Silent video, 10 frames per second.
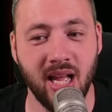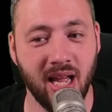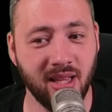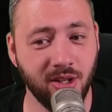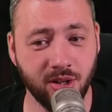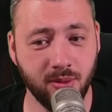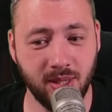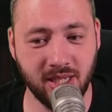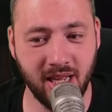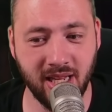And then you're going to be
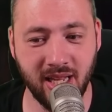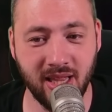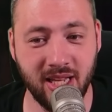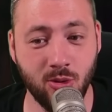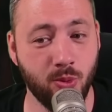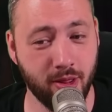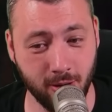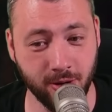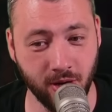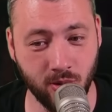taking the Wither
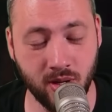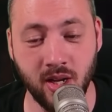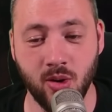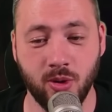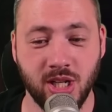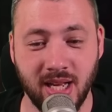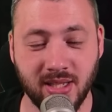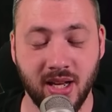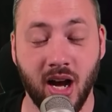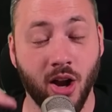node, which has
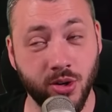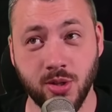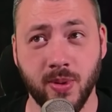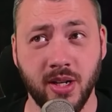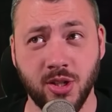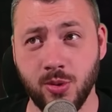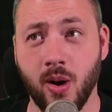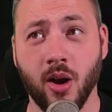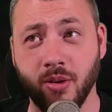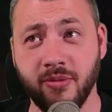a 122,
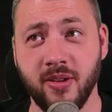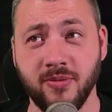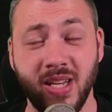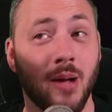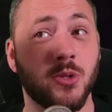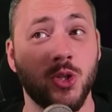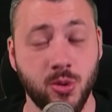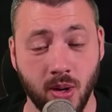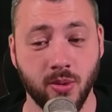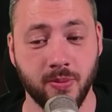150, up to
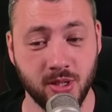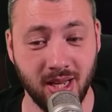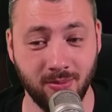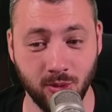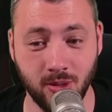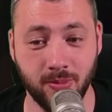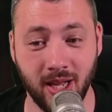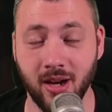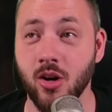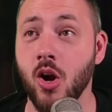200%
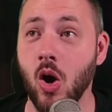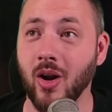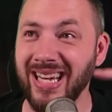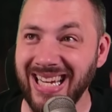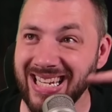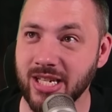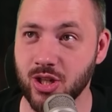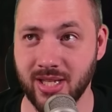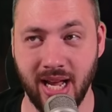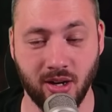multiplier on each
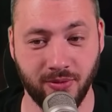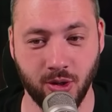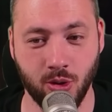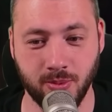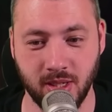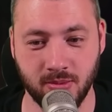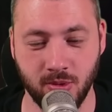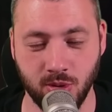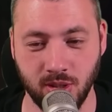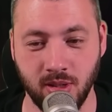stack of your Corpse
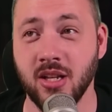Explosion.